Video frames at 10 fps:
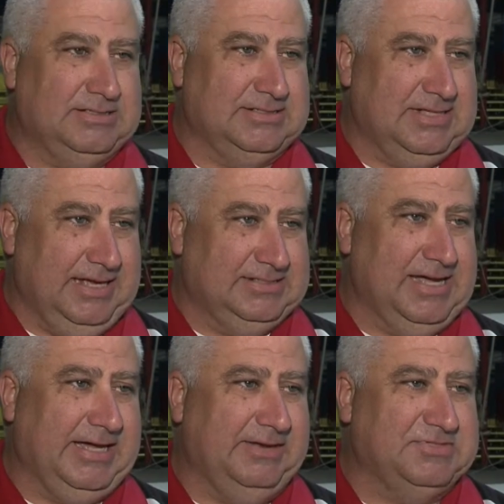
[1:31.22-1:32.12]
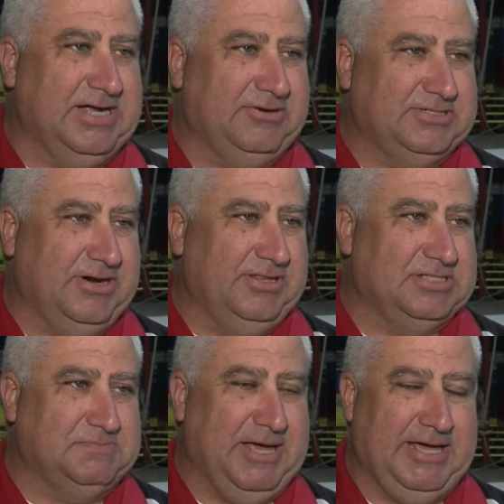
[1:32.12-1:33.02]
an executive secretary
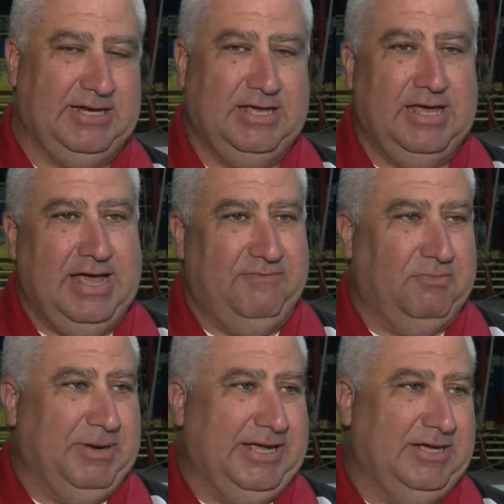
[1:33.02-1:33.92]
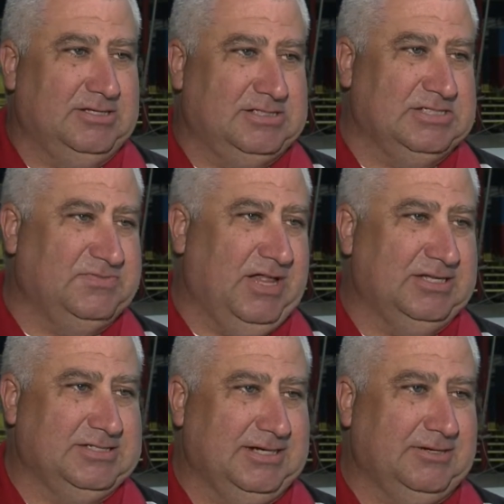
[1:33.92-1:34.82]
that's paid. Everybody else is
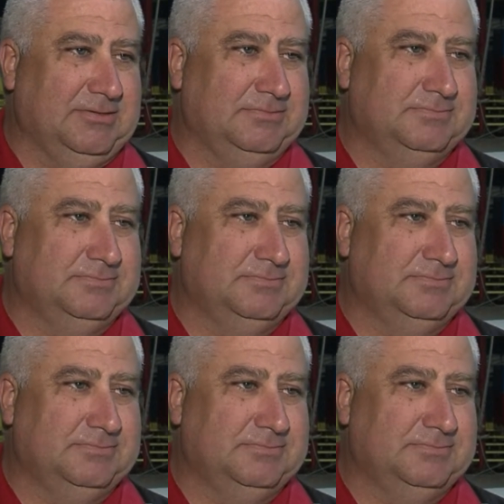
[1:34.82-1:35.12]
volunteer.